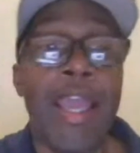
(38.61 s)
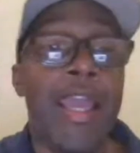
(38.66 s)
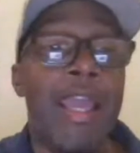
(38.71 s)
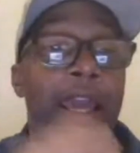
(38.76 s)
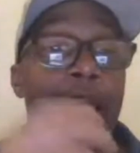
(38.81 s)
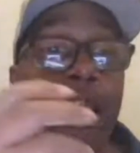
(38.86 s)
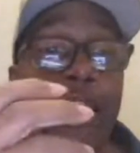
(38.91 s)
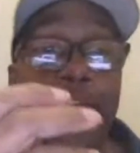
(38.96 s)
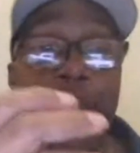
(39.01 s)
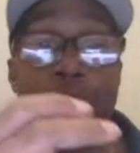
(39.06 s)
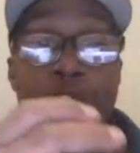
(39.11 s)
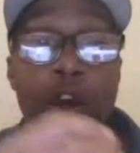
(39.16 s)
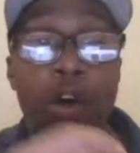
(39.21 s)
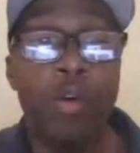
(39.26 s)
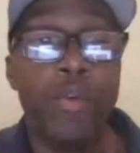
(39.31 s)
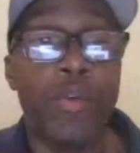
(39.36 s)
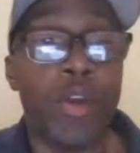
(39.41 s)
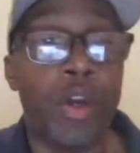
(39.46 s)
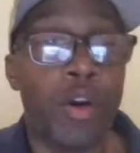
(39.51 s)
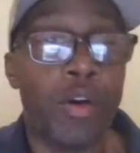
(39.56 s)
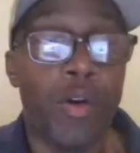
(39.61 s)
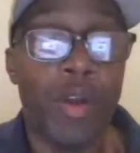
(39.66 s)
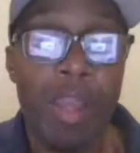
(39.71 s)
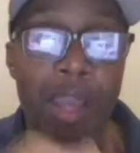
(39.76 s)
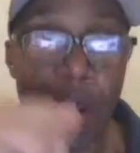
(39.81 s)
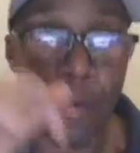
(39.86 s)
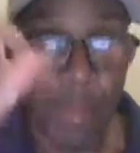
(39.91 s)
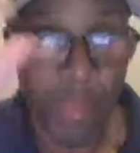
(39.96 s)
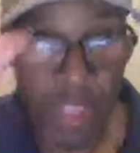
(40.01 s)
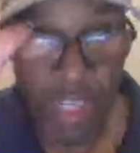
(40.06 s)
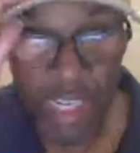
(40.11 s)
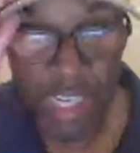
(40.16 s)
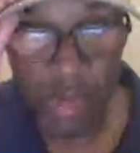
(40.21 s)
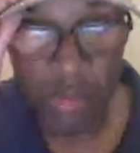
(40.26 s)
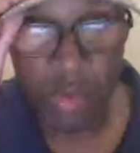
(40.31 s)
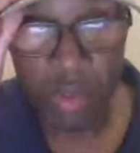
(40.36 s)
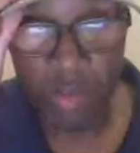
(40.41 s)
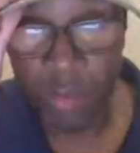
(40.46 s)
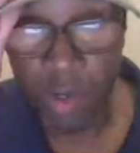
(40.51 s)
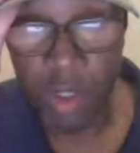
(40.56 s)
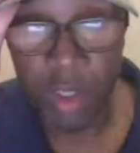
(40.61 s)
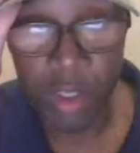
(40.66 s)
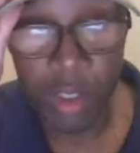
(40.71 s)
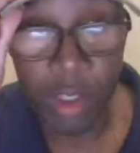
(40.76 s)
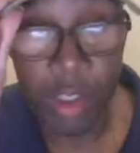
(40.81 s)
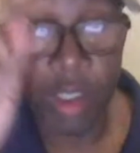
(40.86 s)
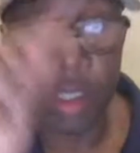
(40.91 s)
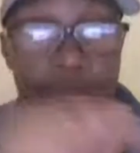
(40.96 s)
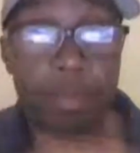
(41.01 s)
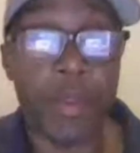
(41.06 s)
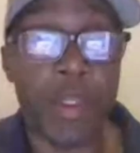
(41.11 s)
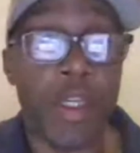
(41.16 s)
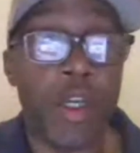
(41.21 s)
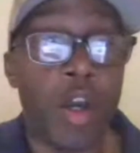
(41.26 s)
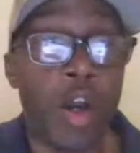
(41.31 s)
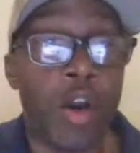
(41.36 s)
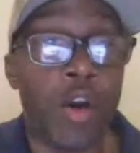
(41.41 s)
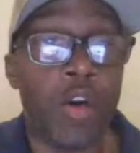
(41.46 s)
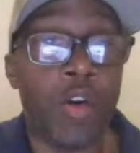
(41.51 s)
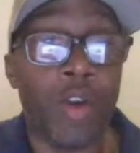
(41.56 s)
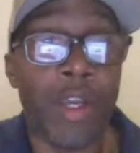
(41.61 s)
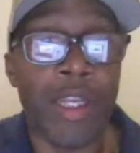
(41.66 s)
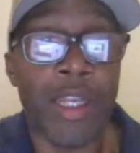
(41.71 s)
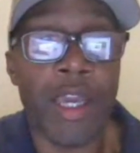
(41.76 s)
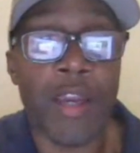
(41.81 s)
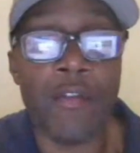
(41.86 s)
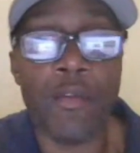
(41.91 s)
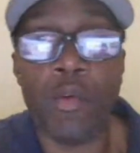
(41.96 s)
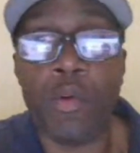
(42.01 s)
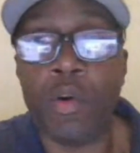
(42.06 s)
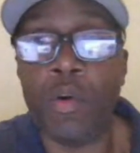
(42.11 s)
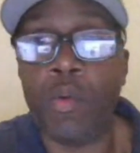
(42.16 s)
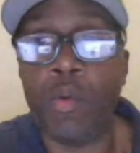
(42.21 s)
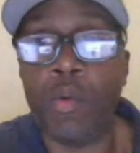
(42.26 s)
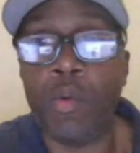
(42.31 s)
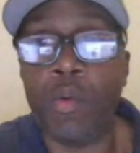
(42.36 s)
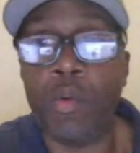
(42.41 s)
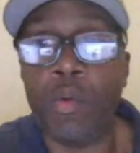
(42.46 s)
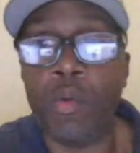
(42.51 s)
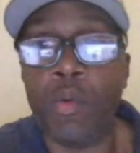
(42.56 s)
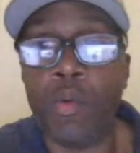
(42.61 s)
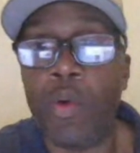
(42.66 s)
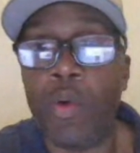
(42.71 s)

If you don't know, I'm in a network marketing company called Great Life Worldwide.